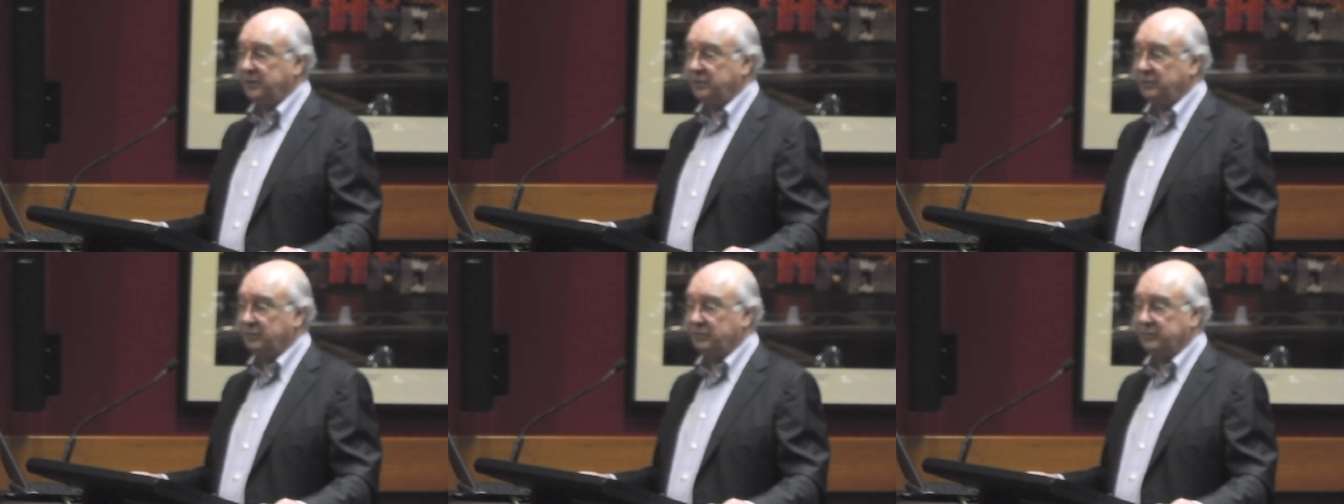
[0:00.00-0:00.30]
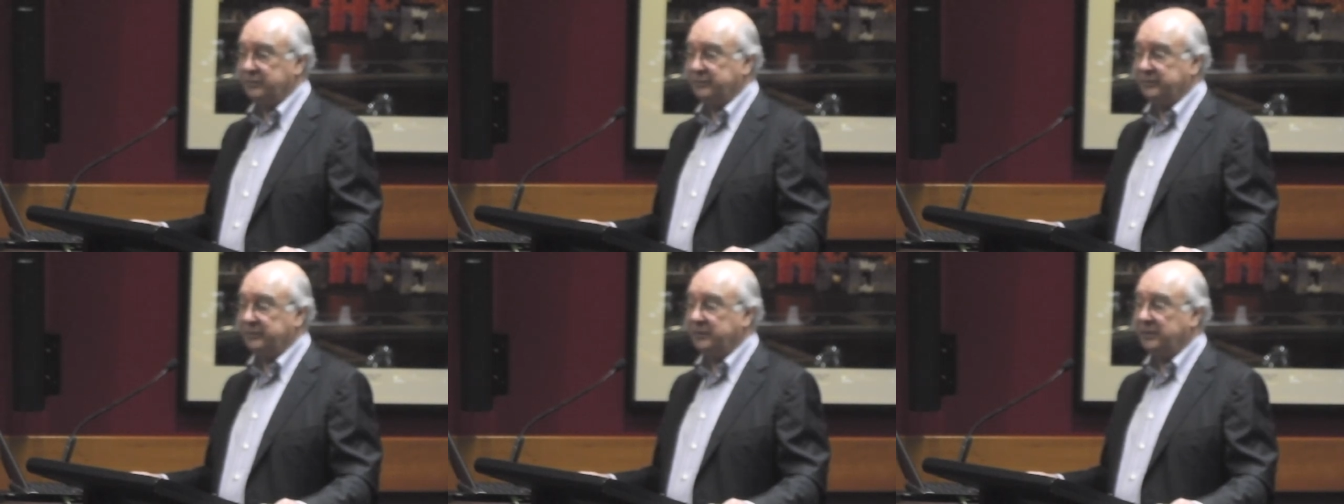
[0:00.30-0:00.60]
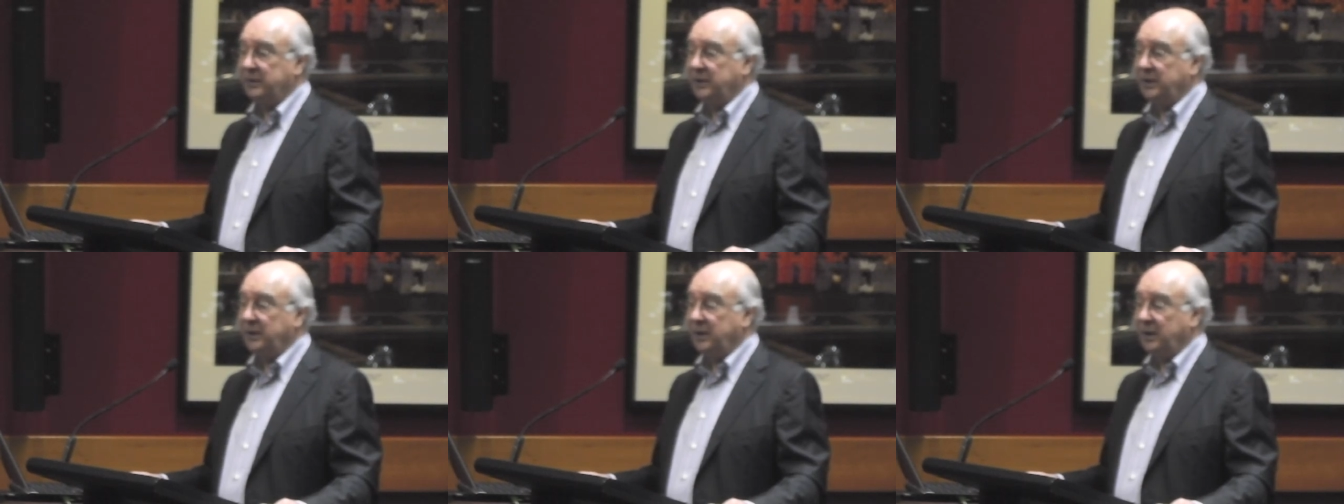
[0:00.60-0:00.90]
course
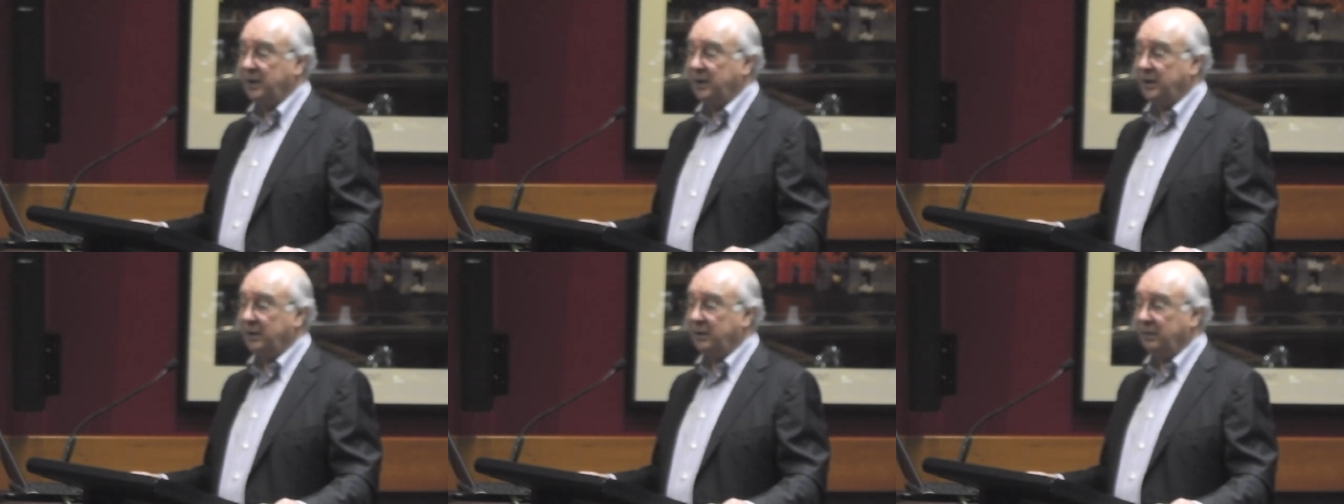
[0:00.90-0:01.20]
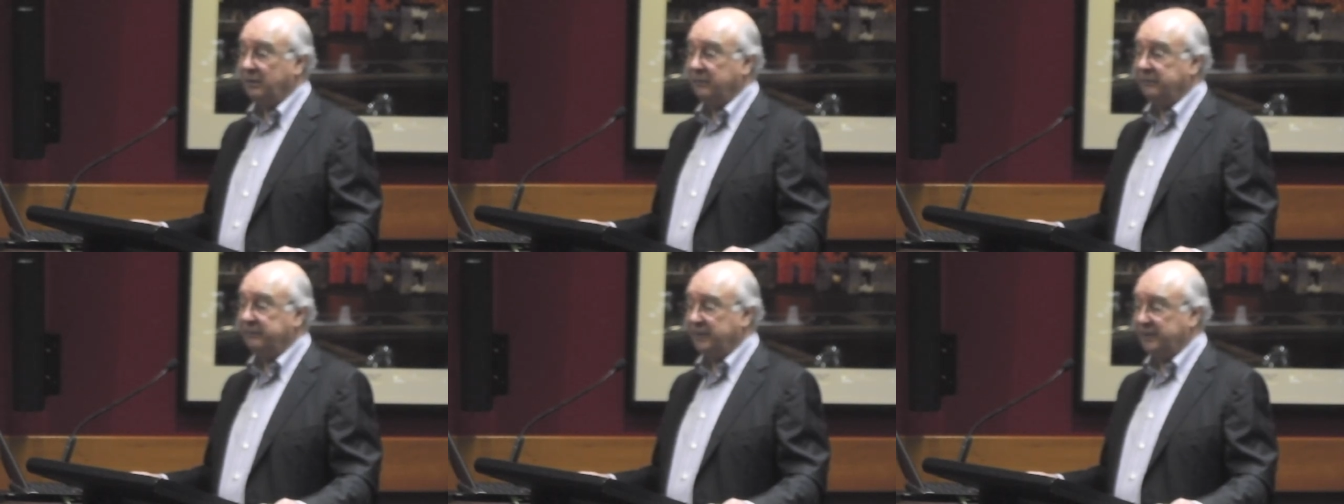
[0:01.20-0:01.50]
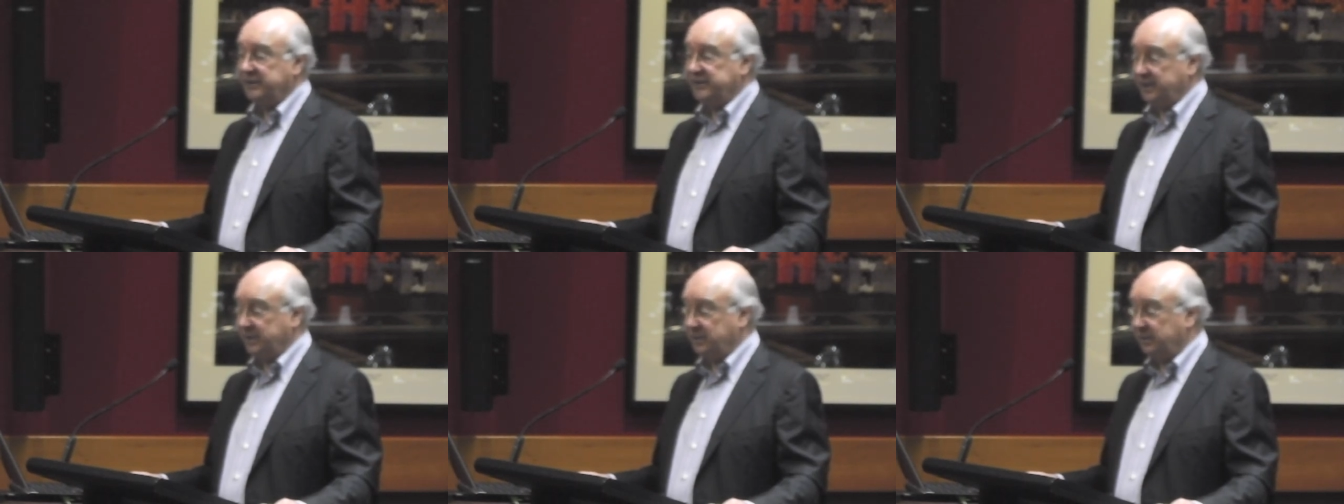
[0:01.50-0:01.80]
uh, on
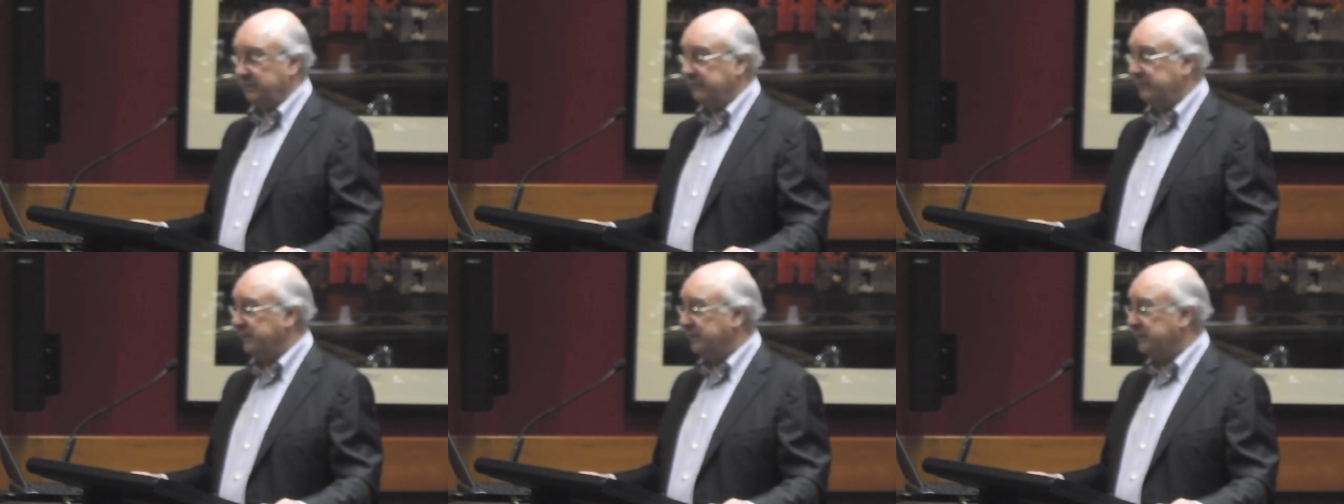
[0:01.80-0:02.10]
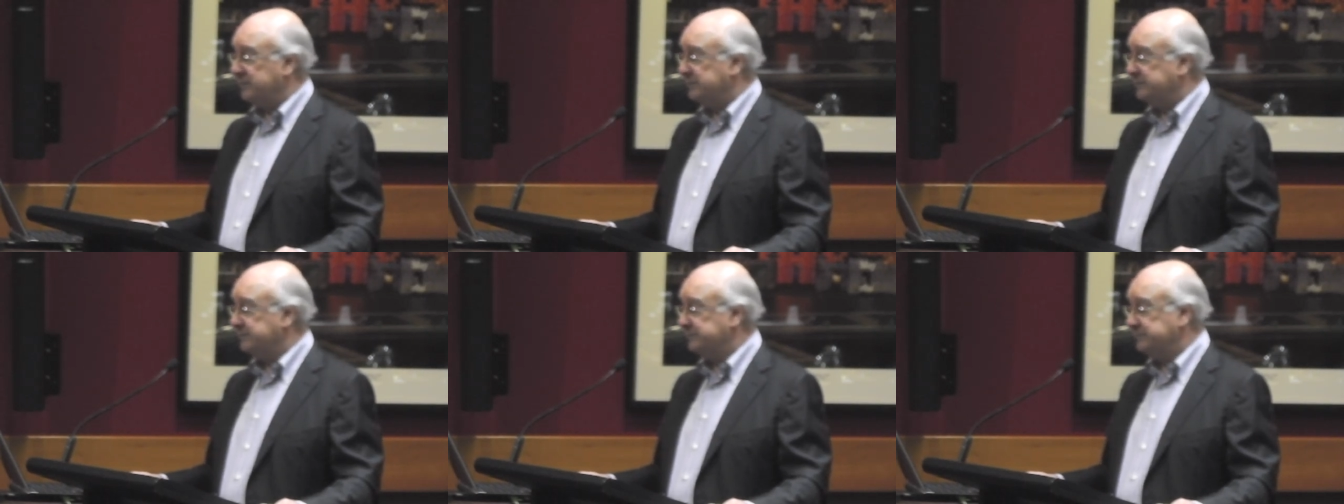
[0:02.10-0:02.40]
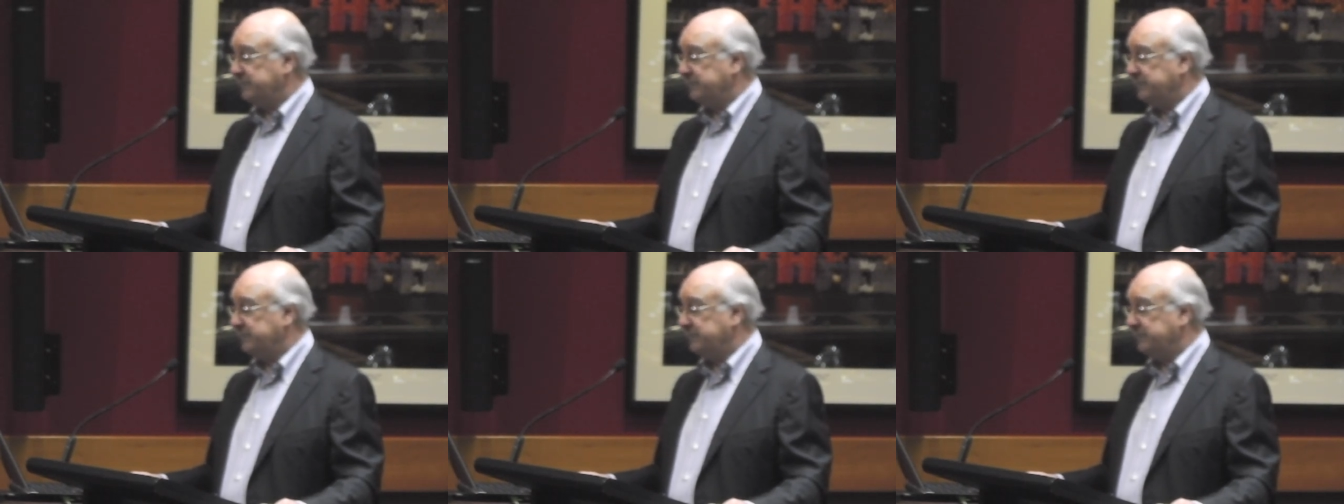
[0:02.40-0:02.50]
frontier conflict.